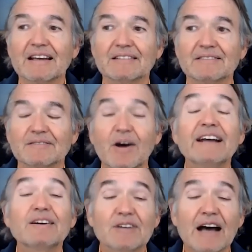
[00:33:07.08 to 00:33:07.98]
Why?
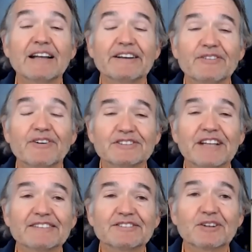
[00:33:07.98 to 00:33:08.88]
I'll let you first
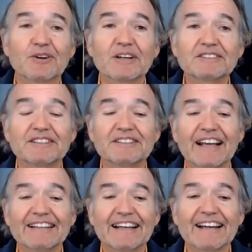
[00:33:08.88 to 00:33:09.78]
answer the question
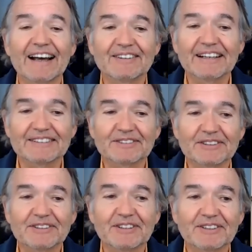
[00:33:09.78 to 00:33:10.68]
and then I'll answer it
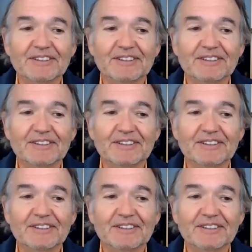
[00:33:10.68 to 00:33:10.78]
too.